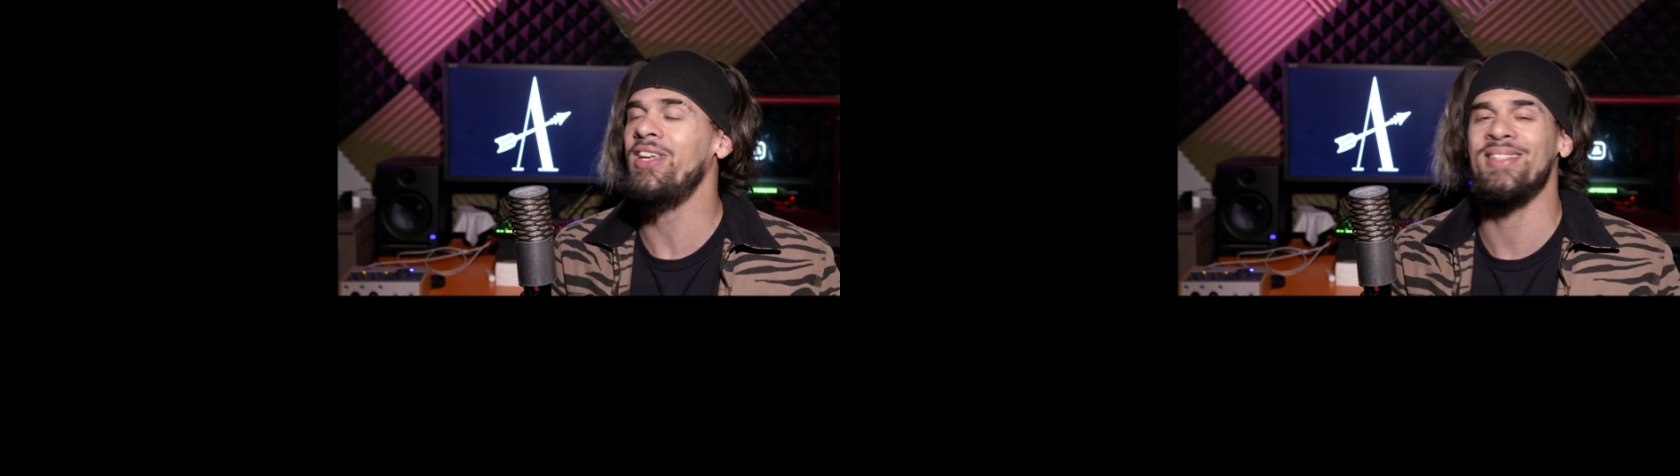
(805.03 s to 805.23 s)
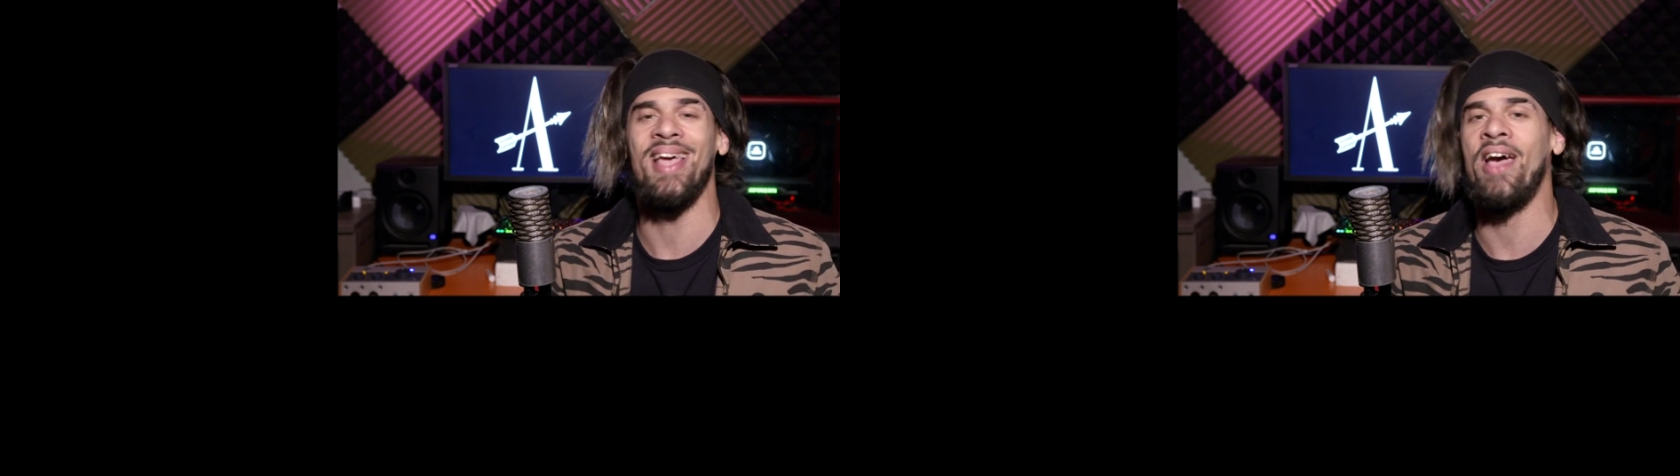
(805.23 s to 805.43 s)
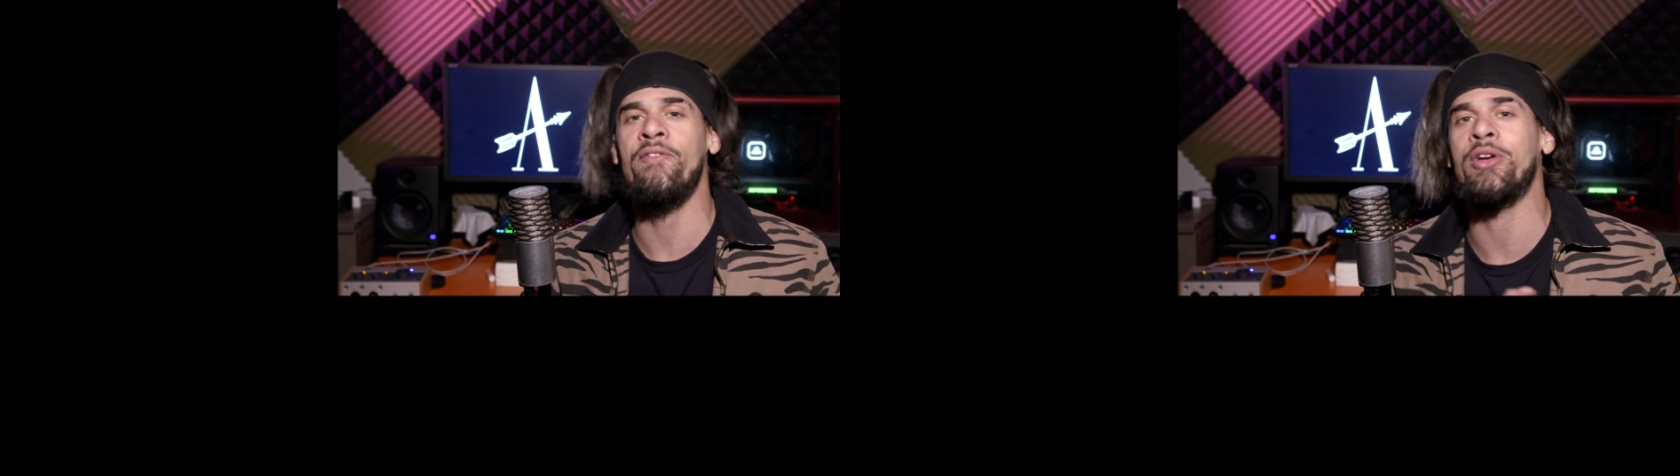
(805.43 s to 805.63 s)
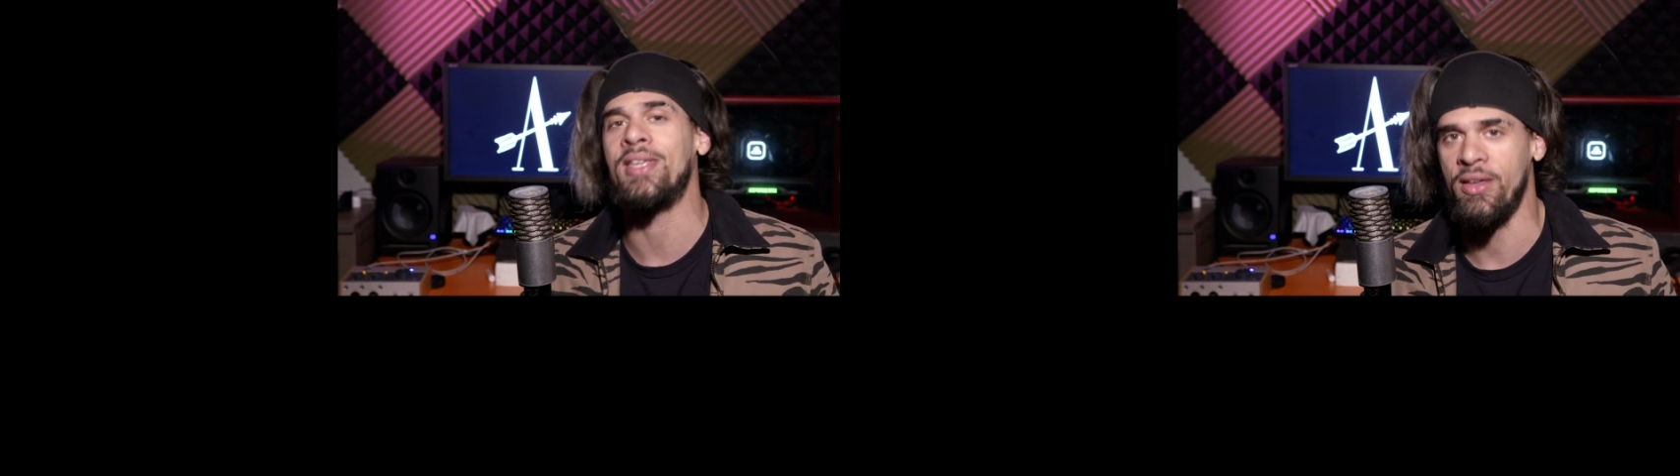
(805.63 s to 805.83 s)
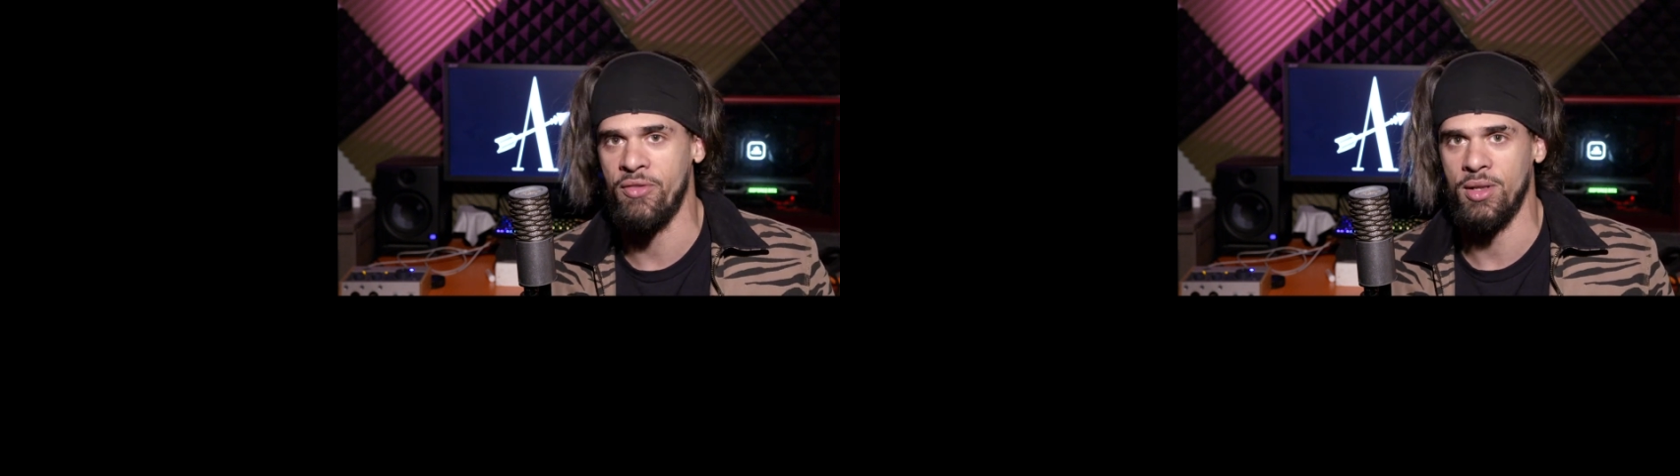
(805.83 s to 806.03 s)
is ever
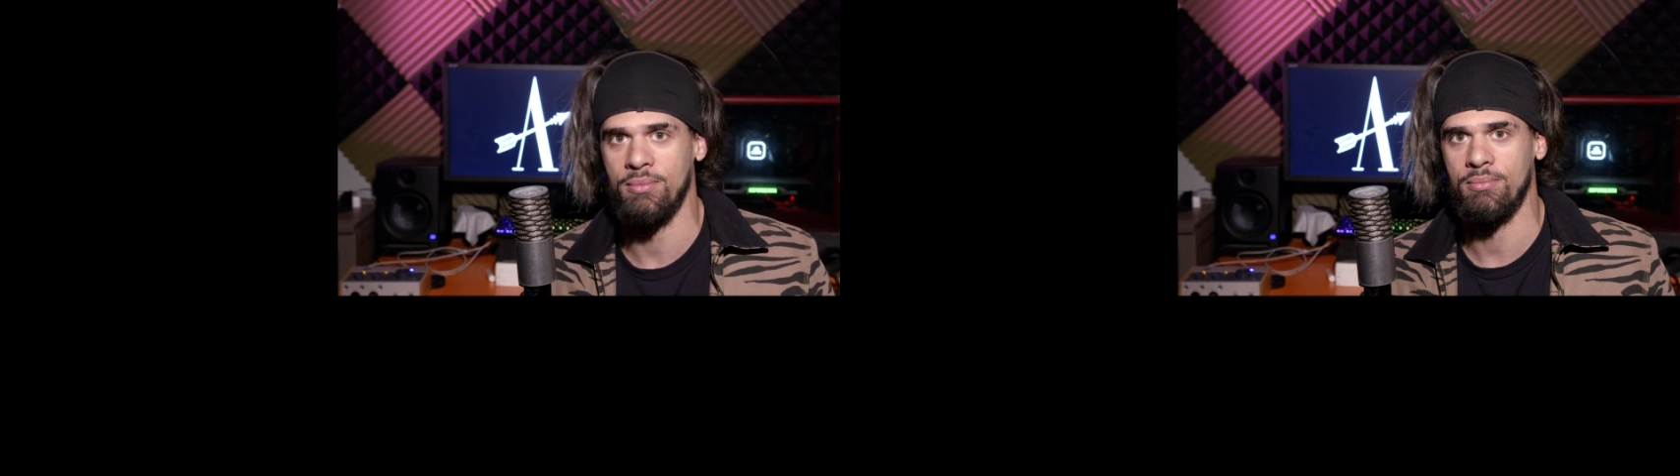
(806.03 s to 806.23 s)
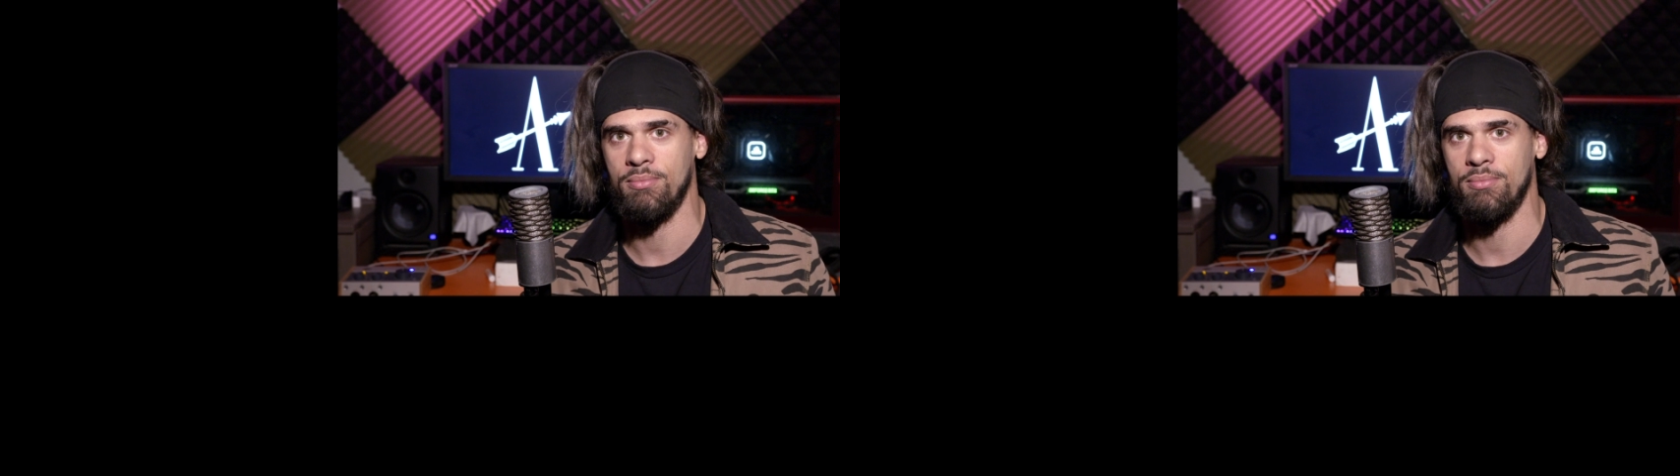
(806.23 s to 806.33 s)
given.